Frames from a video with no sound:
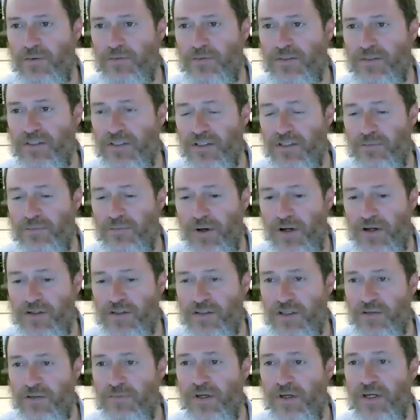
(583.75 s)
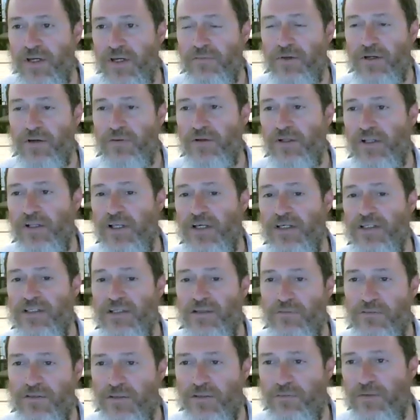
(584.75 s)
He was going to punish them, but he realized
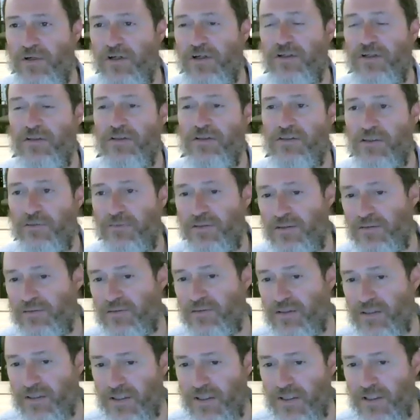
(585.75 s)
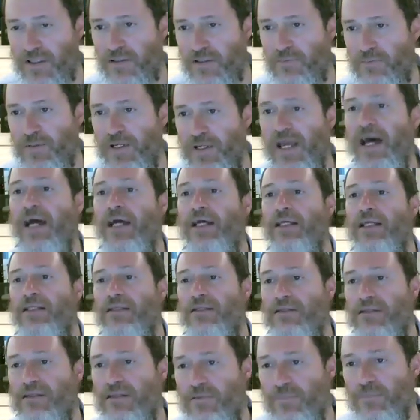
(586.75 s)
that there was a miracle, so he
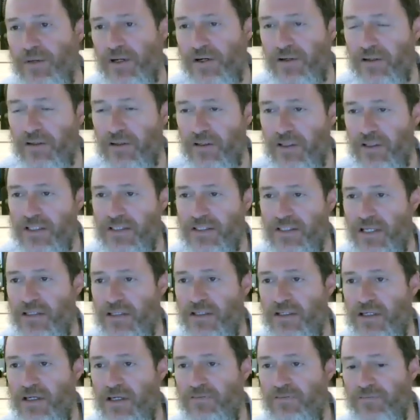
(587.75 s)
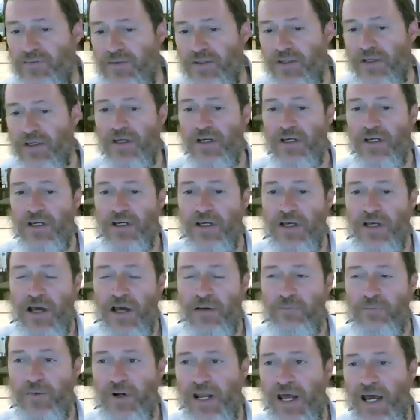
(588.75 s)
reacted to the miracle and he sent a gift.
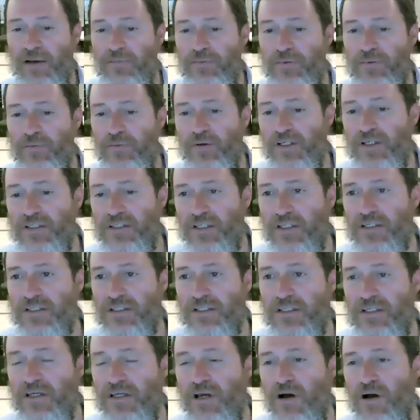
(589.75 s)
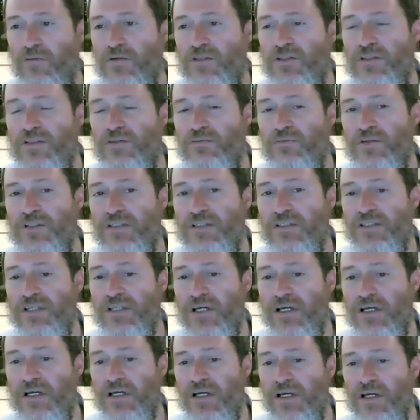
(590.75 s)
And what happened was
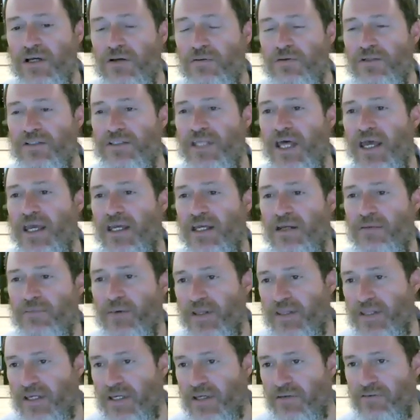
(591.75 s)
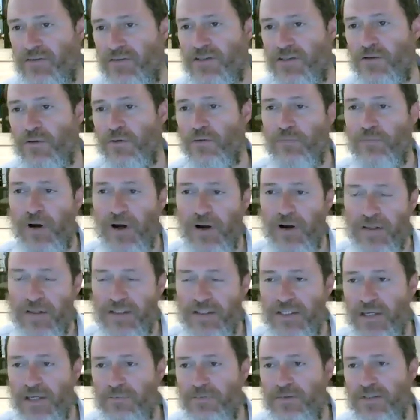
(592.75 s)
Chizkiyahu was taken by the gift. It's all part of the
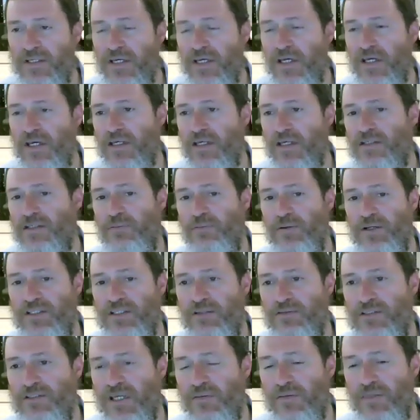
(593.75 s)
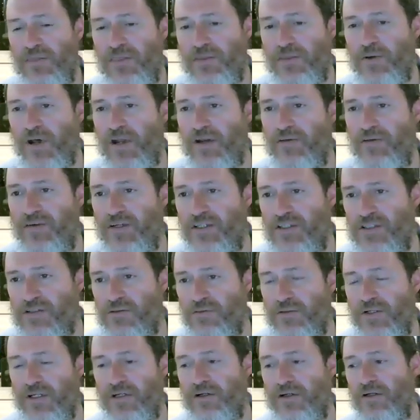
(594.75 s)
same. It's the same thread of
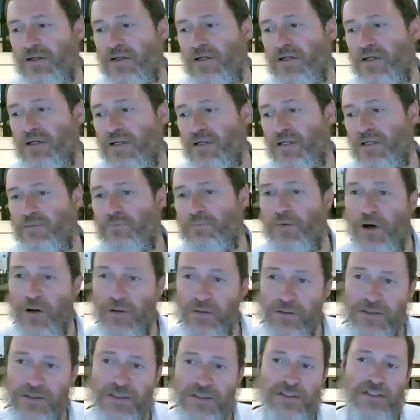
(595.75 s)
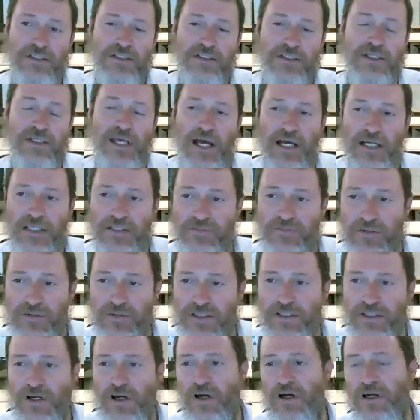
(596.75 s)
issue here. He boasts. He asks for a
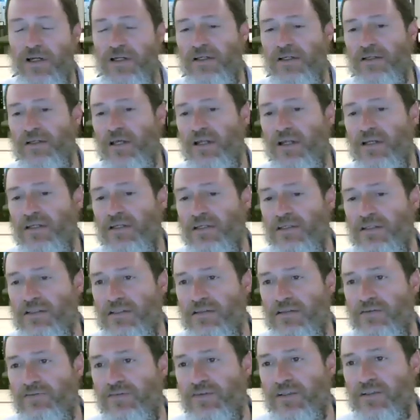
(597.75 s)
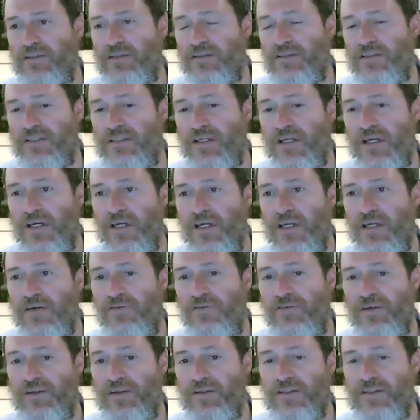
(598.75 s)
sign, and he feels
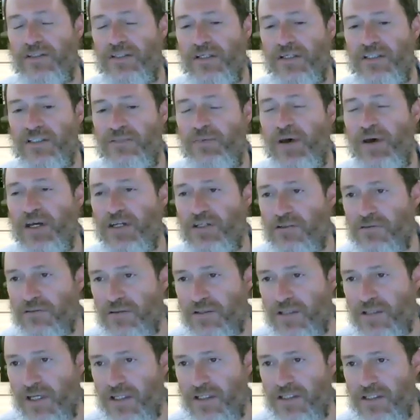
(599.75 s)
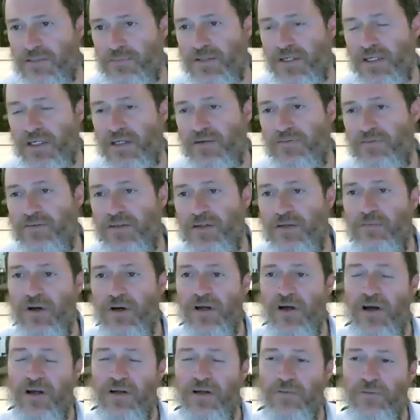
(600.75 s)
special that he's being gifted
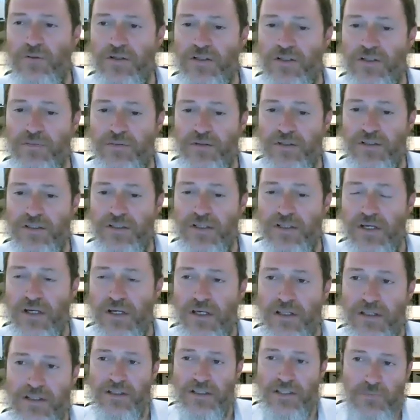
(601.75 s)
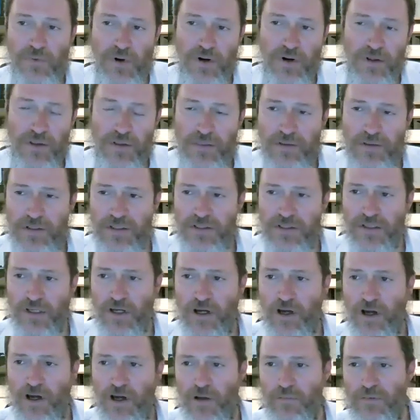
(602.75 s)
by idol worshippers. This is one of the things the
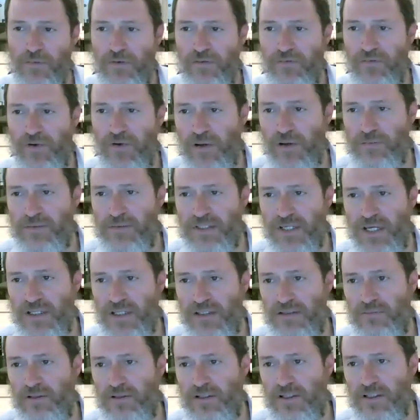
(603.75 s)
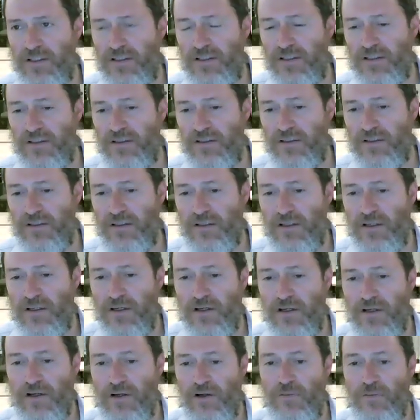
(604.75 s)
Chachamim were very upset what he did.
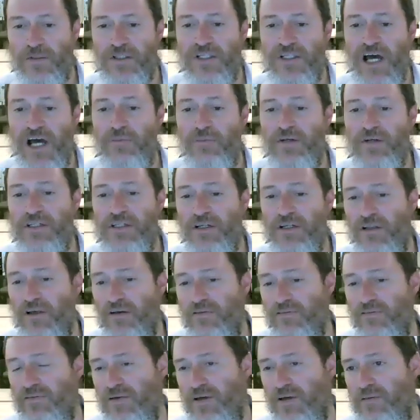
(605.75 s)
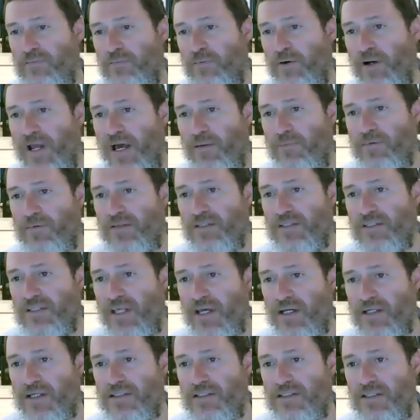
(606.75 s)
And what happens
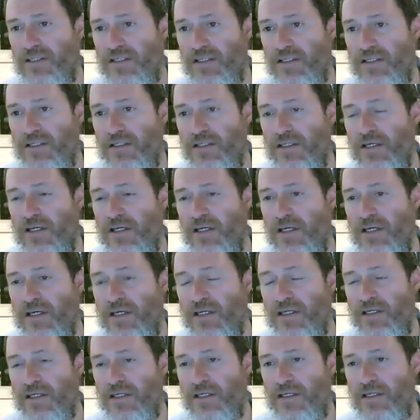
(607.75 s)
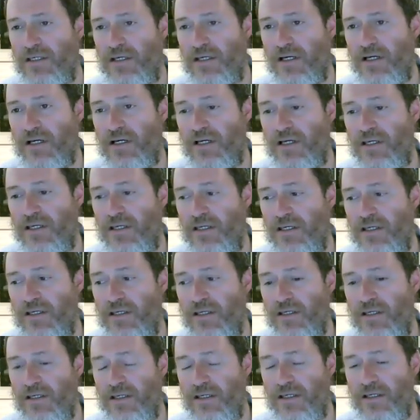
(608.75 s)
next? He
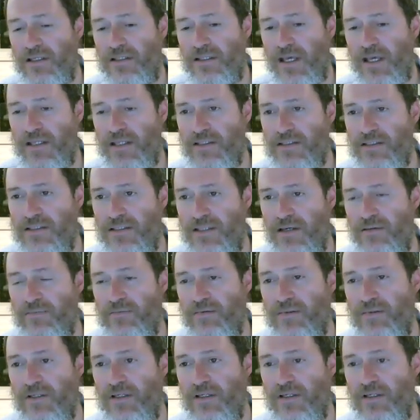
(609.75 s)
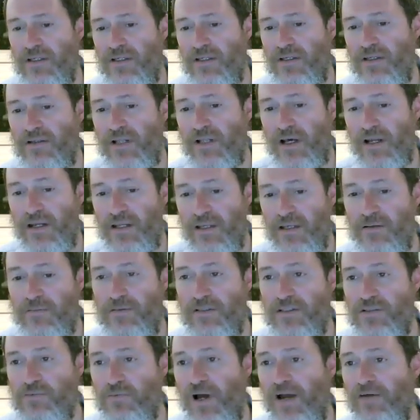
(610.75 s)
attends them, not him.
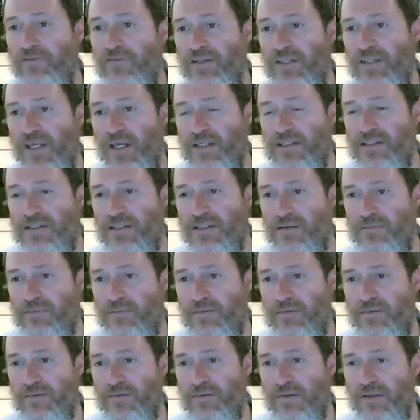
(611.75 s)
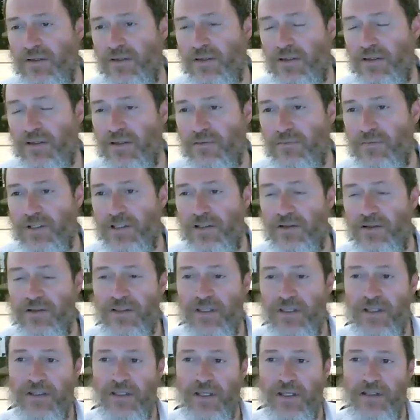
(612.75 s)
His wife attends them. We
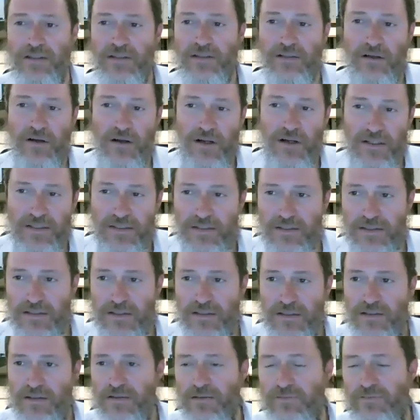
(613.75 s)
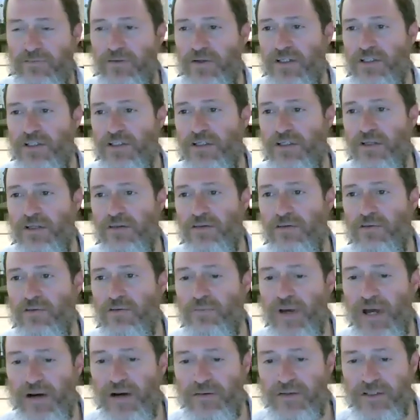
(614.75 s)
learned that caused friction in their
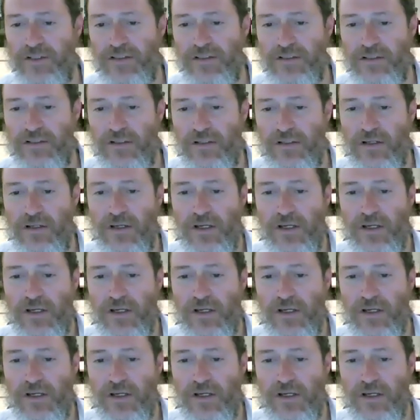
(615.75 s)
marriage.